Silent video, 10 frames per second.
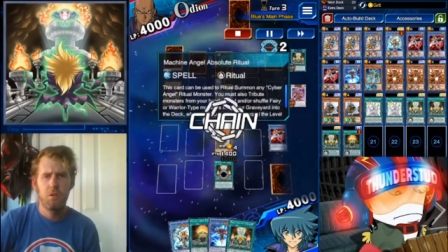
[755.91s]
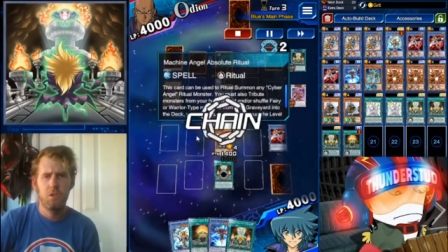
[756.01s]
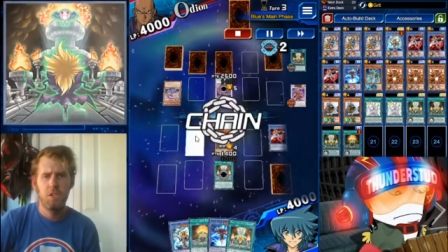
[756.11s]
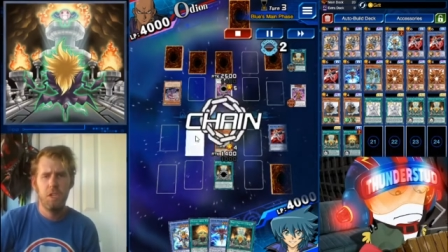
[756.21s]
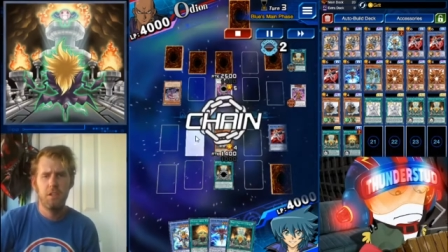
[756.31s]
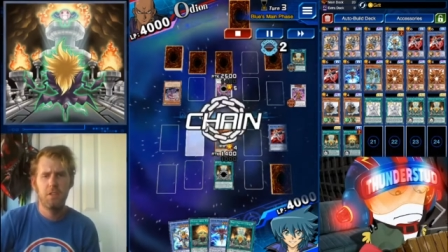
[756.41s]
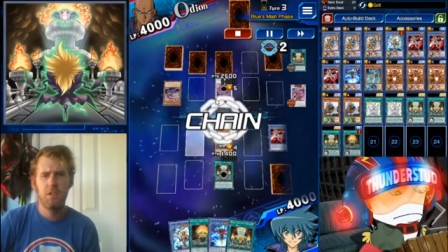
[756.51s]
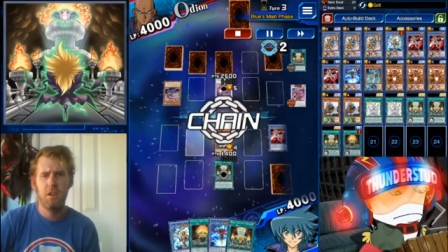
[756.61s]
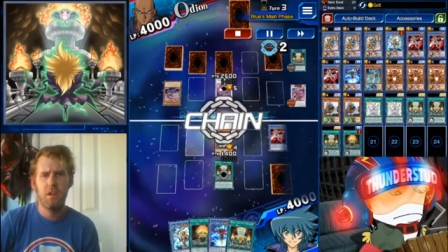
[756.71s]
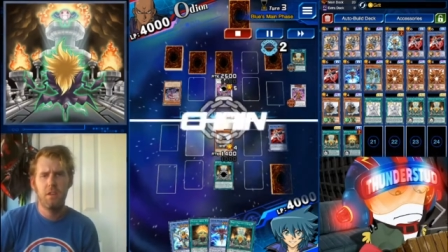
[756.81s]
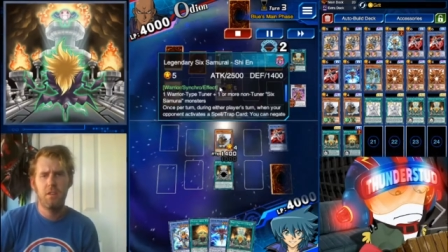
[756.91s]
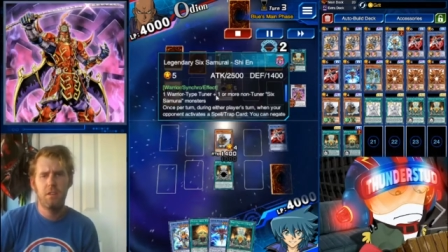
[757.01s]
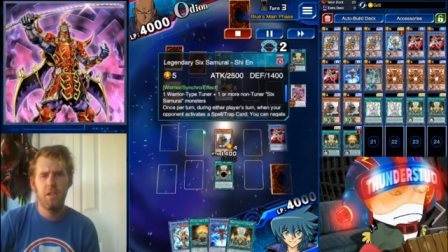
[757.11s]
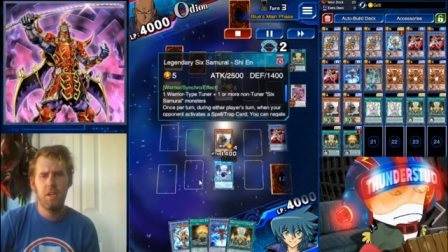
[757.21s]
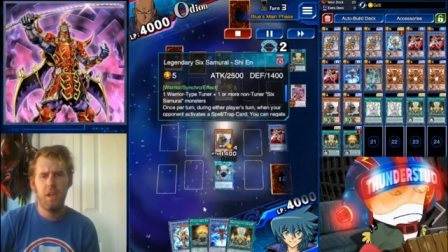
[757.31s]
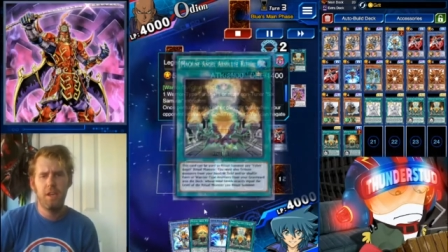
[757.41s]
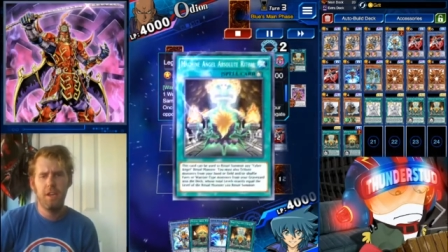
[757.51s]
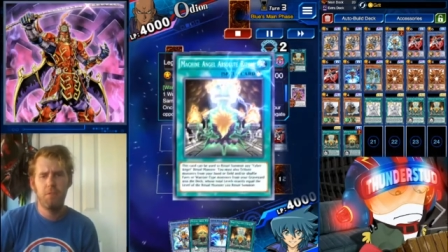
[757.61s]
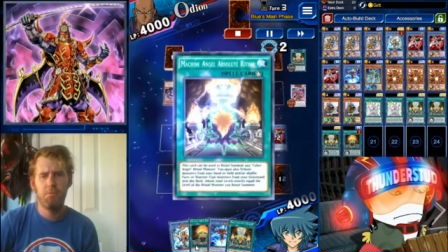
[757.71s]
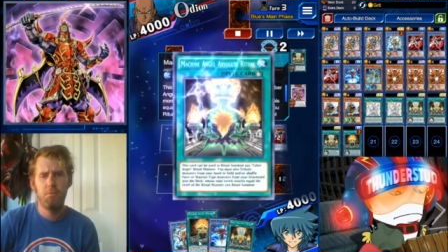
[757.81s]
Shien's gonna negate
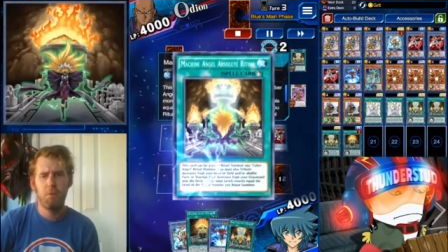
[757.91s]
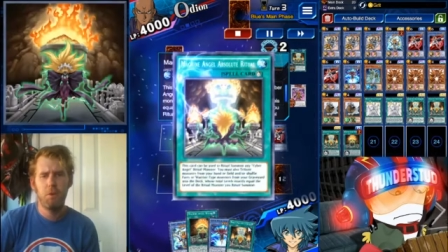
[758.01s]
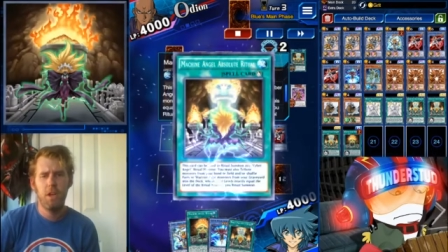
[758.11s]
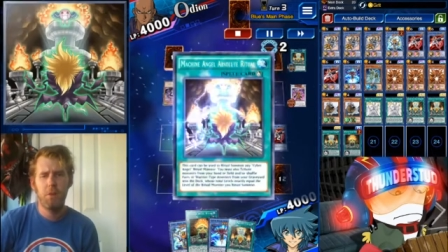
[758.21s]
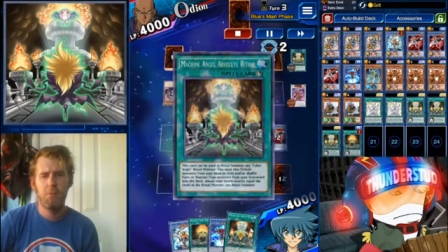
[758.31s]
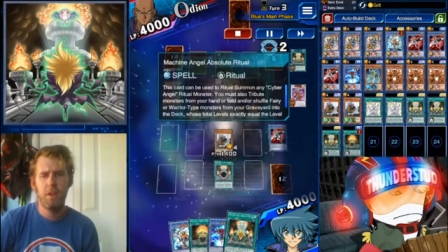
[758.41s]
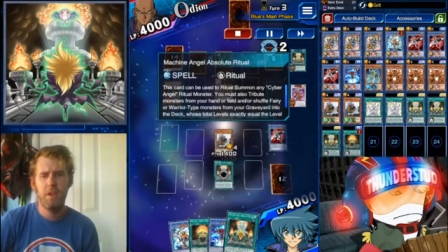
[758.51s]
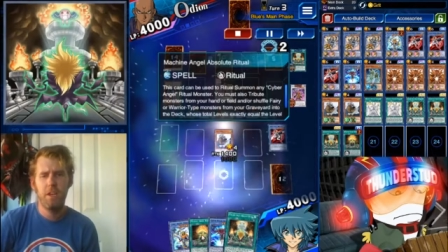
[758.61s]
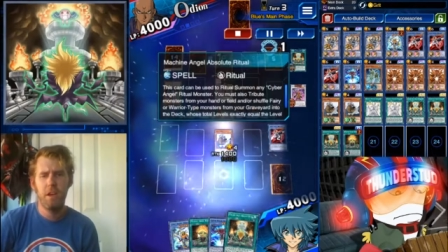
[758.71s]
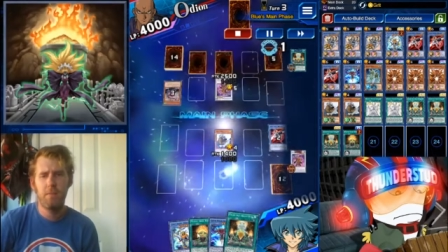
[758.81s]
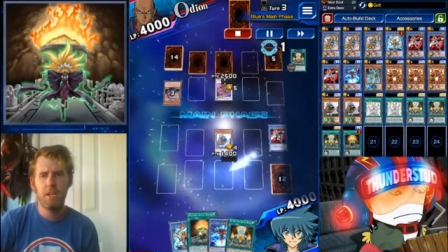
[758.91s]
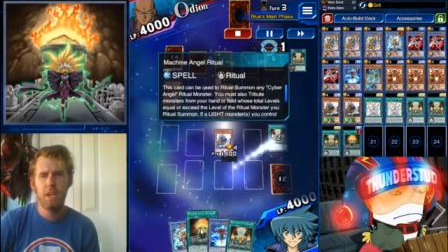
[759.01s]
it, but we got plenty coming.